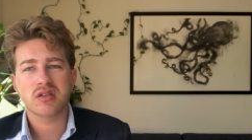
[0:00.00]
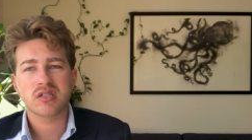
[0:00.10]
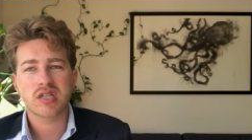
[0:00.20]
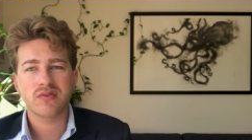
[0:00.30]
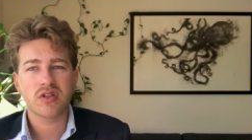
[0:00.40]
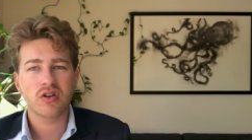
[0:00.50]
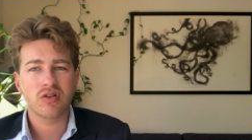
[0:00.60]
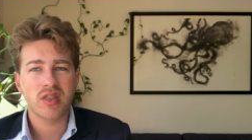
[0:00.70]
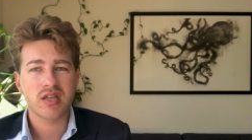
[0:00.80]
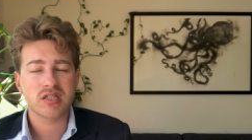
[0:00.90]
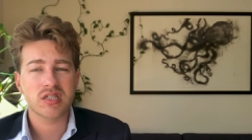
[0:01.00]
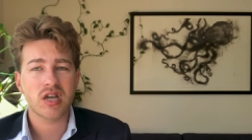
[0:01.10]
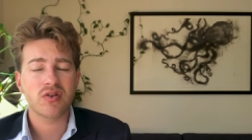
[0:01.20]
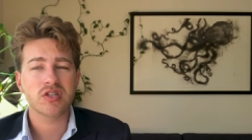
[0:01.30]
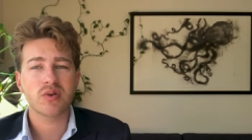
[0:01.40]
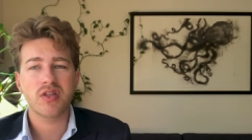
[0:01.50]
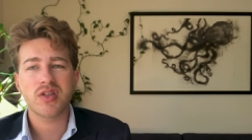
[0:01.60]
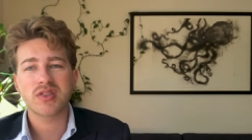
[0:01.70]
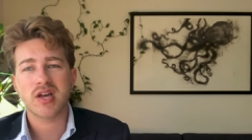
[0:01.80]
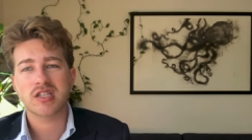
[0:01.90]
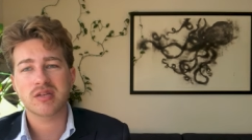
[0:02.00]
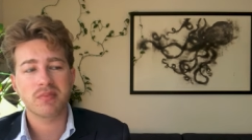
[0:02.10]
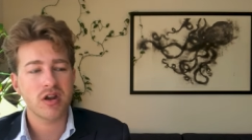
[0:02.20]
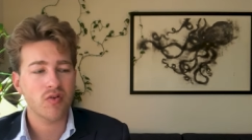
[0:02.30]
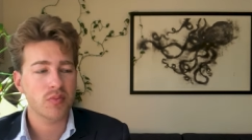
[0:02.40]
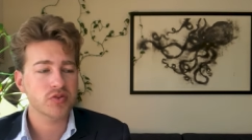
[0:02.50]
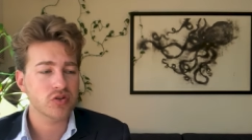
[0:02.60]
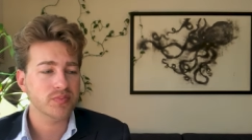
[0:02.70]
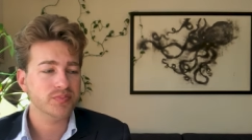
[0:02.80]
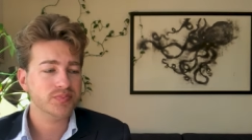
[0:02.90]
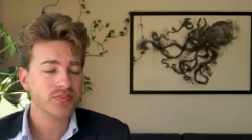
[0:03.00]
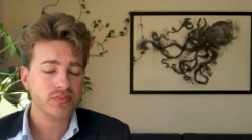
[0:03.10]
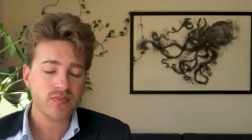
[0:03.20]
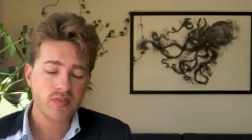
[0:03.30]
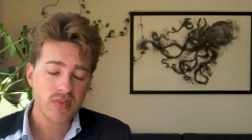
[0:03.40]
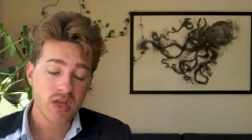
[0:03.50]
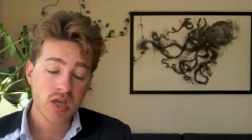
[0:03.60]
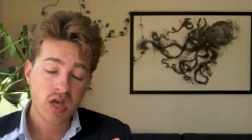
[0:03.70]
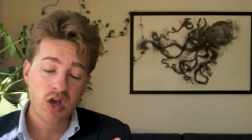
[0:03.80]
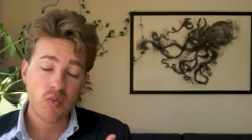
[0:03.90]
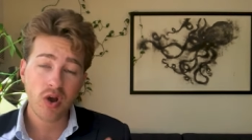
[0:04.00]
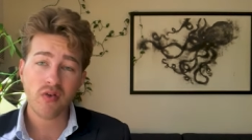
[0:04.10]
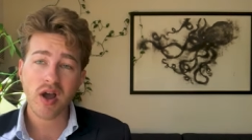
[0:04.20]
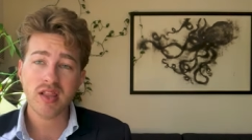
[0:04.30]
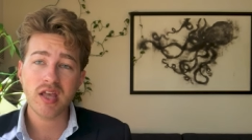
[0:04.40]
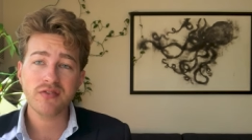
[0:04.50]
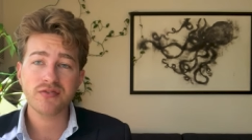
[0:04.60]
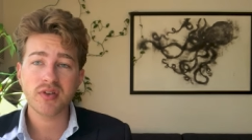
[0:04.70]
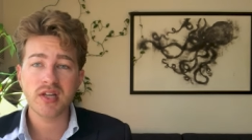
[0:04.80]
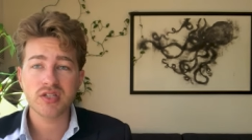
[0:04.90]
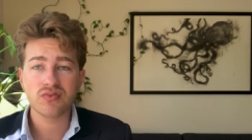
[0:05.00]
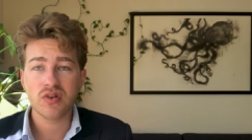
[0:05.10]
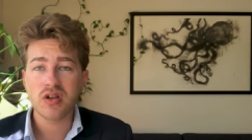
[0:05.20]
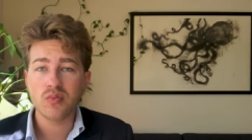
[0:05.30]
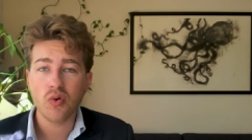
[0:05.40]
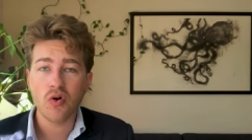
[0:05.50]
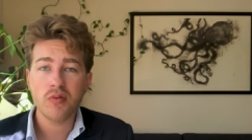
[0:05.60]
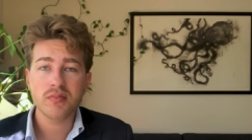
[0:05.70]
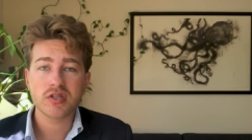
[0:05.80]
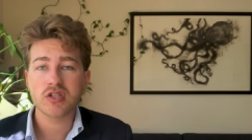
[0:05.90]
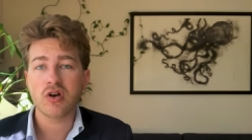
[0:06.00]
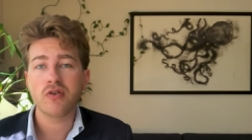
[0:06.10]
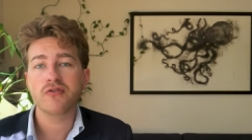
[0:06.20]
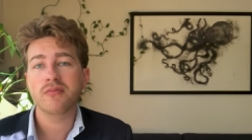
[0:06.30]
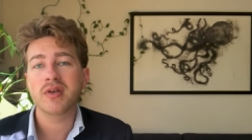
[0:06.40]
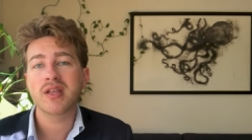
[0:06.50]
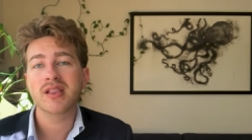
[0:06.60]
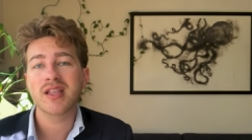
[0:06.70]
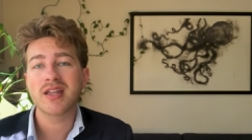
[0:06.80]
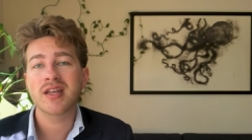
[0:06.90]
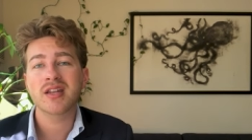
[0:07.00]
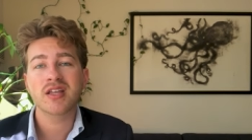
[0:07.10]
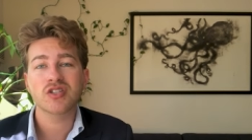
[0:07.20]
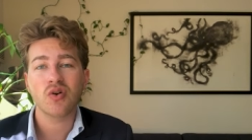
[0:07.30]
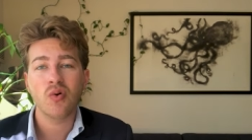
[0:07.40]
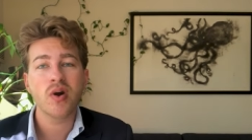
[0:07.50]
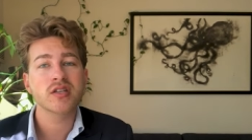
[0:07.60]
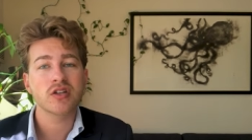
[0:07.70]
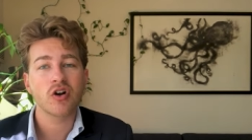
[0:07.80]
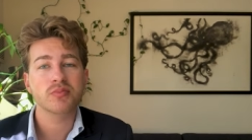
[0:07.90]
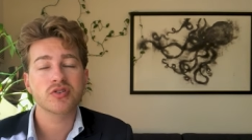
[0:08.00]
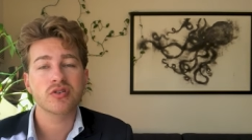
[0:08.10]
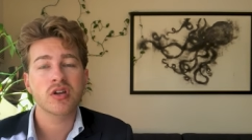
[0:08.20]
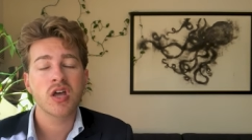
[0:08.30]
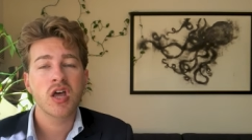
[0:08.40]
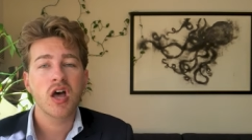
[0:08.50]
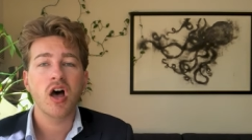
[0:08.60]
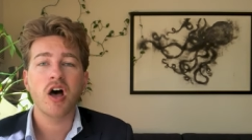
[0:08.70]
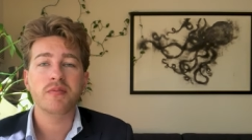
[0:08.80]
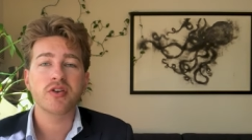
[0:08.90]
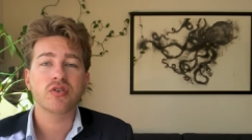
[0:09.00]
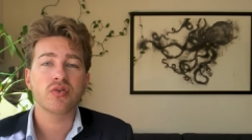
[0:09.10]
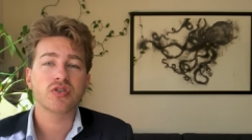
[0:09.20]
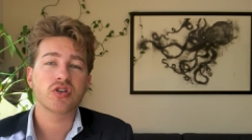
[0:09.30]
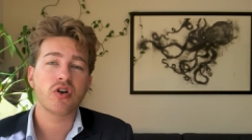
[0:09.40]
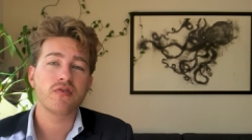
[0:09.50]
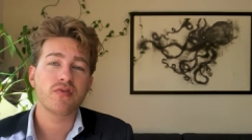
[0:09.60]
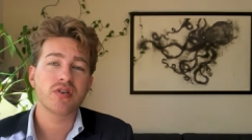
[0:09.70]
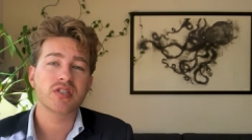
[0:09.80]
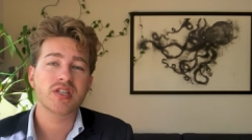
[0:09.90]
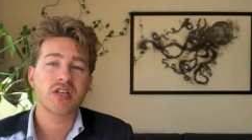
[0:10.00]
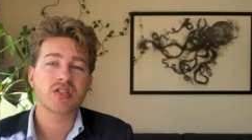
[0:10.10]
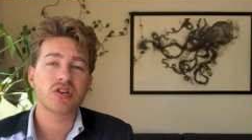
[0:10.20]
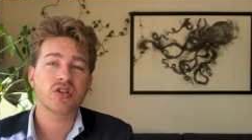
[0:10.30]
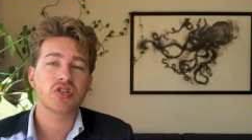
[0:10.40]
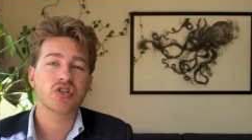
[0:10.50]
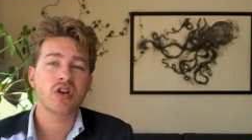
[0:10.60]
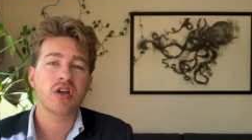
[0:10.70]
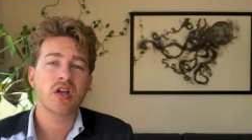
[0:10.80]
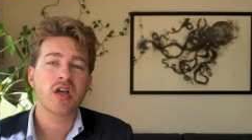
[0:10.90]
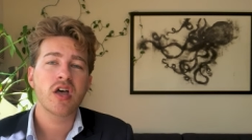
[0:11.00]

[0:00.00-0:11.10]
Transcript: It's definitely not necessary, so I think that's a better option. Where I live, it's really warm, so for me, linen is always an option. Um, you could also go for a seersucker shirt.